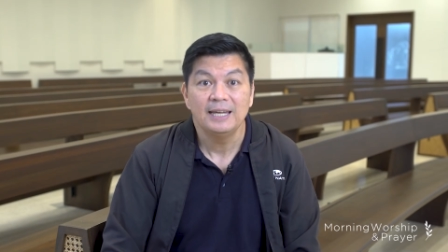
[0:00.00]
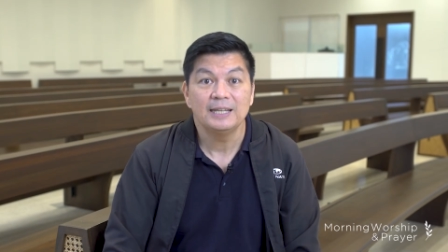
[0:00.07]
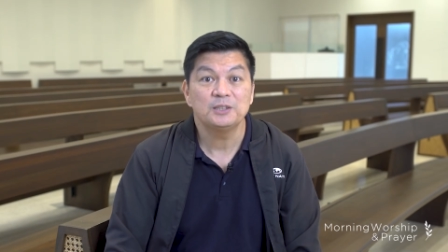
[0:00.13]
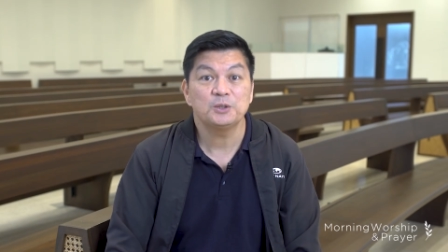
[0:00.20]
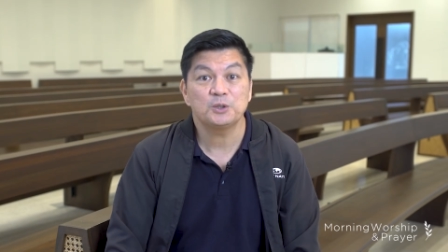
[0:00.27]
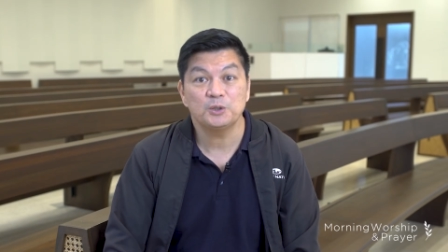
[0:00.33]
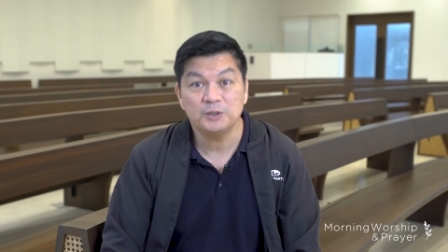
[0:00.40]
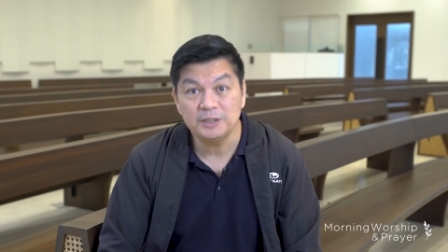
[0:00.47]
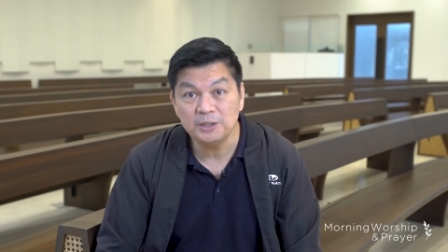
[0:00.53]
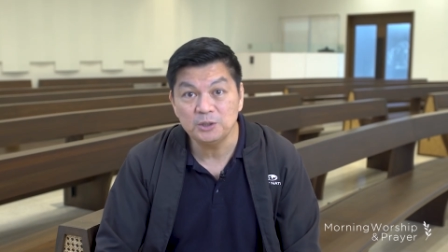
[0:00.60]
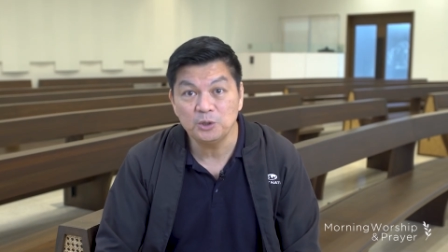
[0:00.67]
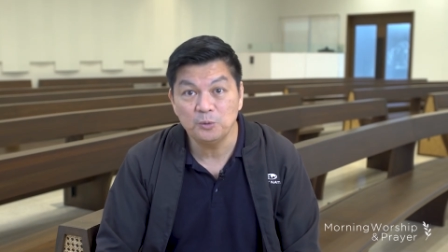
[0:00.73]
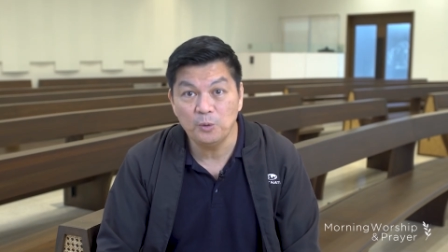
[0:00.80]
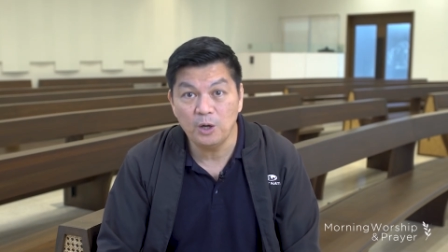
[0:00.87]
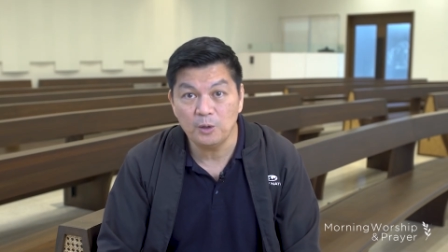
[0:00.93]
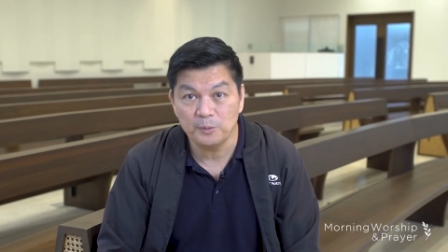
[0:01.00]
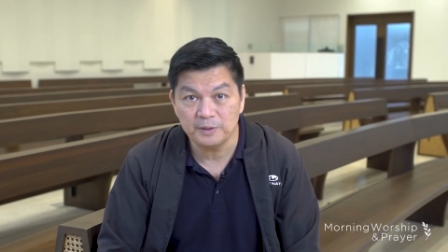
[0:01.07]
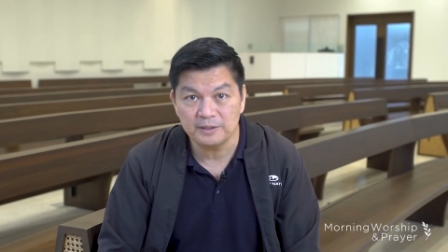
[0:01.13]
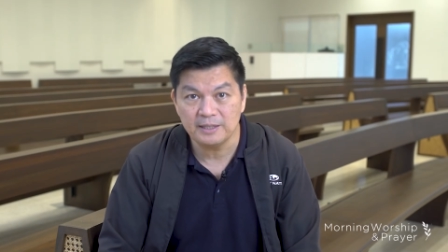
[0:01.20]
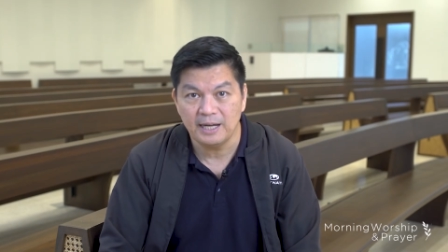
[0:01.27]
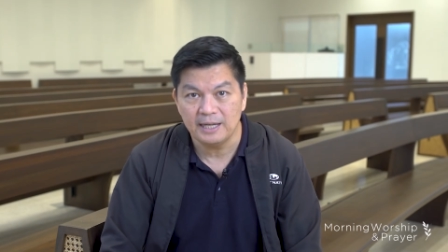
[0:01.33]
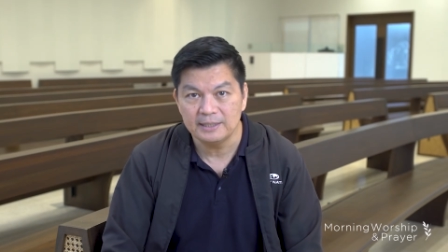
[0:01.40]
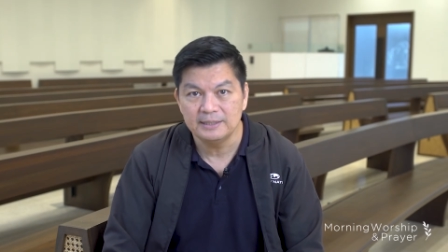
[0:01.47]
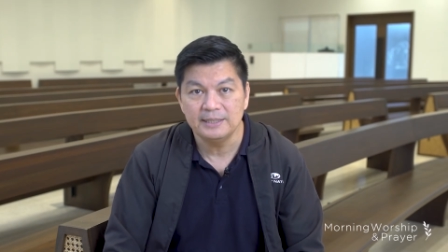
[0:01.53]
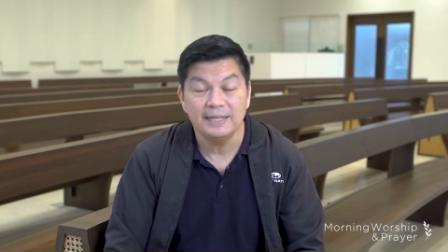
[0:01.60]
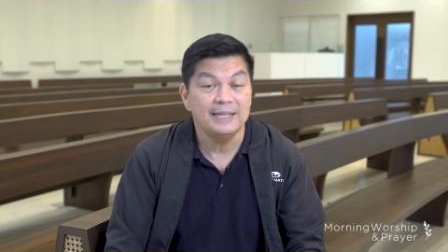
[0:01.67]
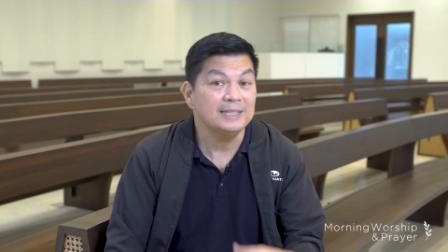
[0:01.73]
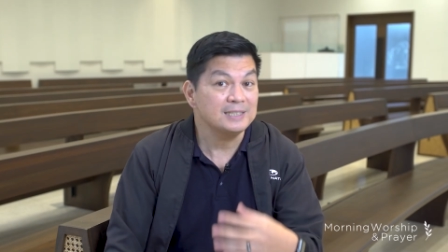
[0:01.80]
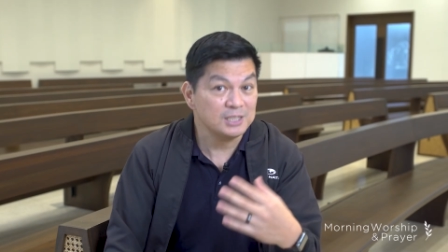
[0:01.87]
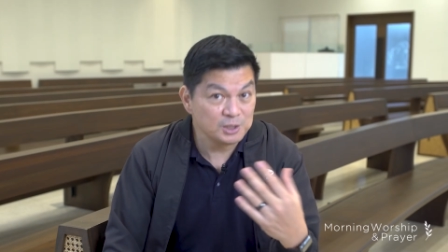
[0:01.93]
and to continue to walk with God
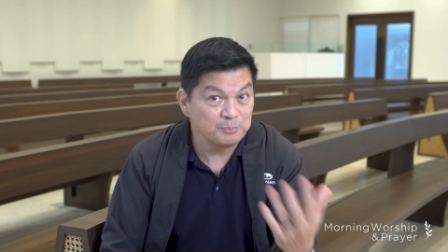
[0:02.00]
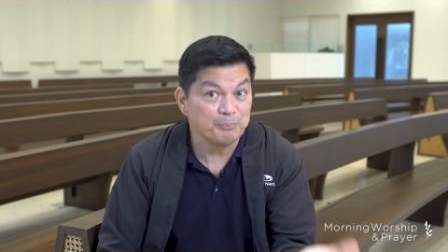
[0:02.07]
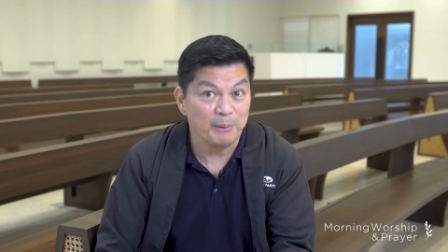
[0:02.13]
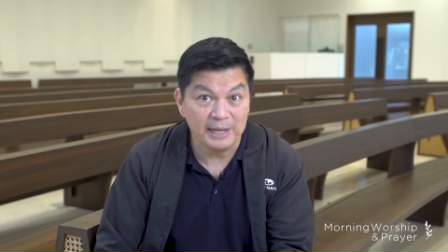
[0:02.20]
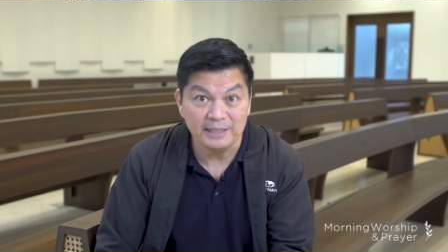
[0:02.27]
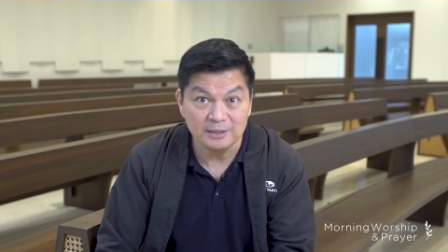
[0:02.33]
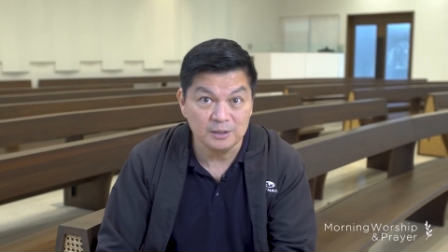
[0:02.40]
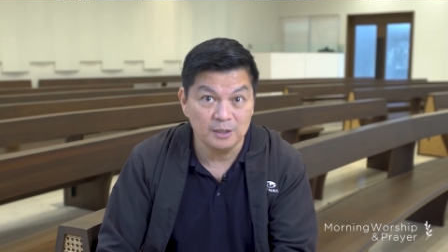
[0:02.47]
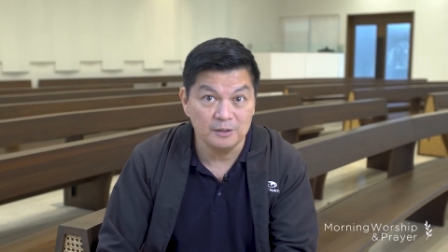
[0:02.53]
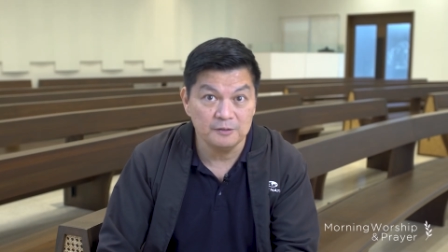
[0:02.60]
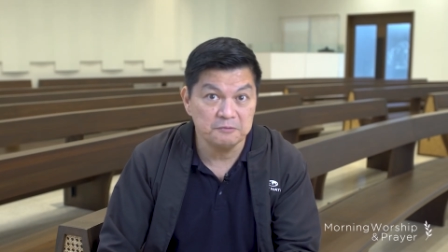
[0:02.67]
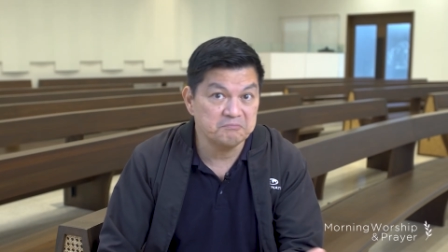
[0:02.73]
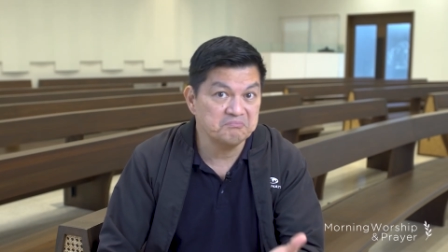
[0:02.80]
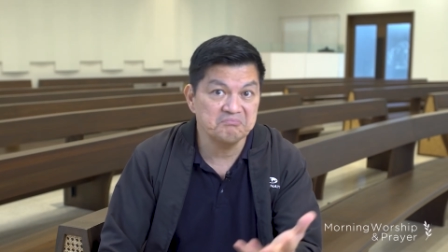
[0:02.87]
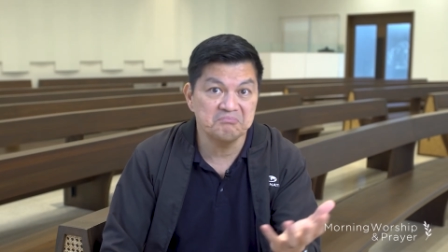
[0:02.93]
in spite of